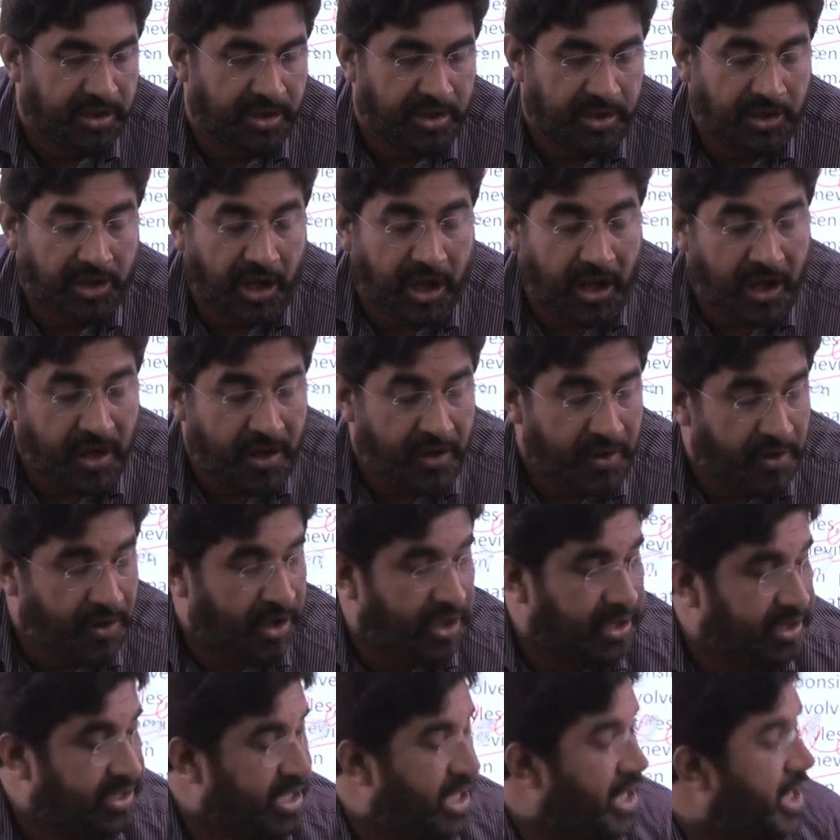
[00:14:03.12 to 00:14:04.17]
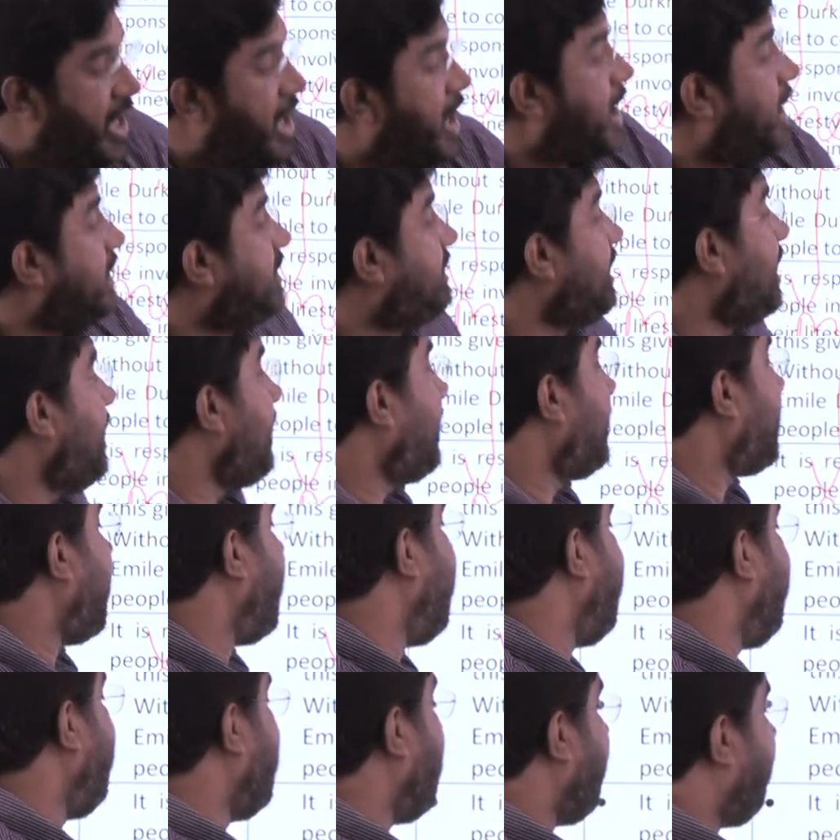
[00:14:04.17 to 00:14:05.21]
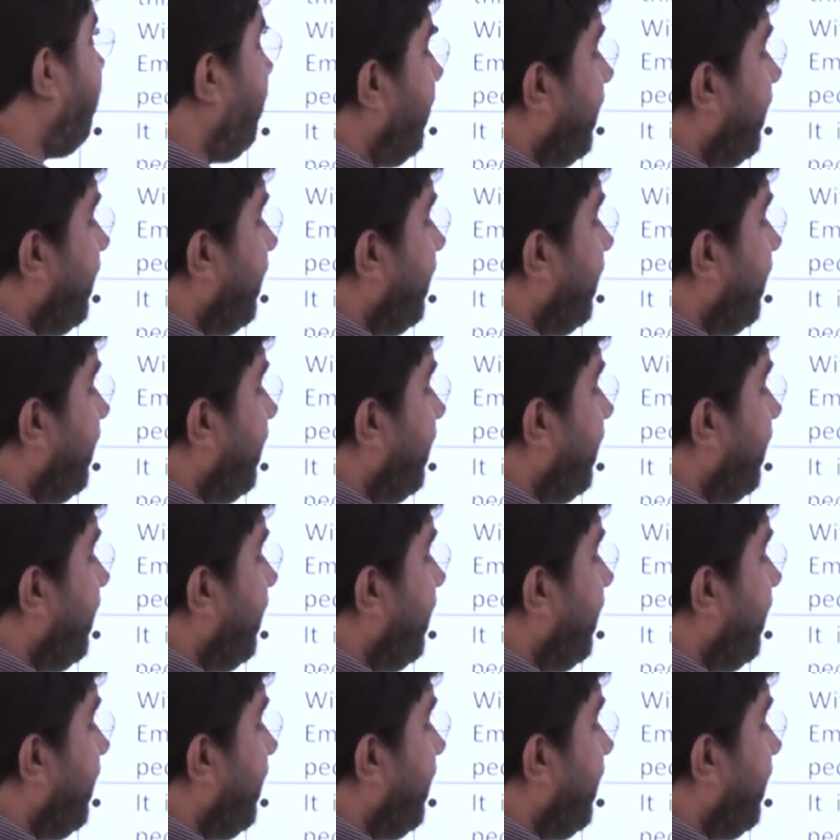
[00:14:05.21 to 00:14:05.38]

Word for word: Now the other kind of